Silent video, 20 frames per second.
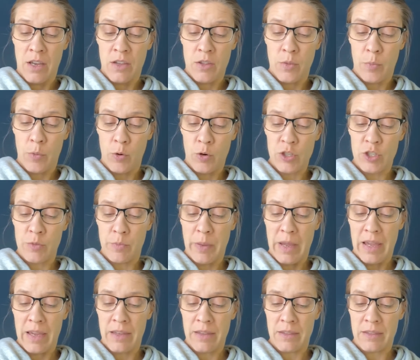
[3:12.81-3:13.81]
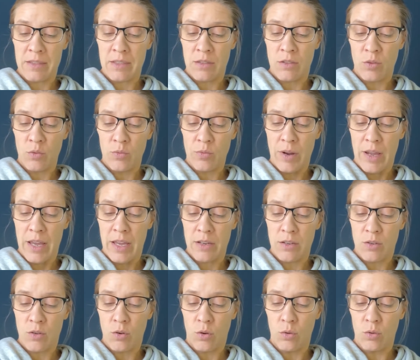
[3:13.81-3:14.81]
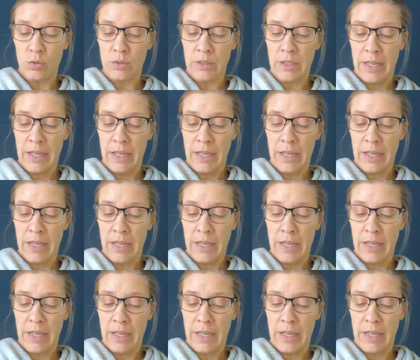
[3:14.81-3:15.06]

The porch bathed in the red gold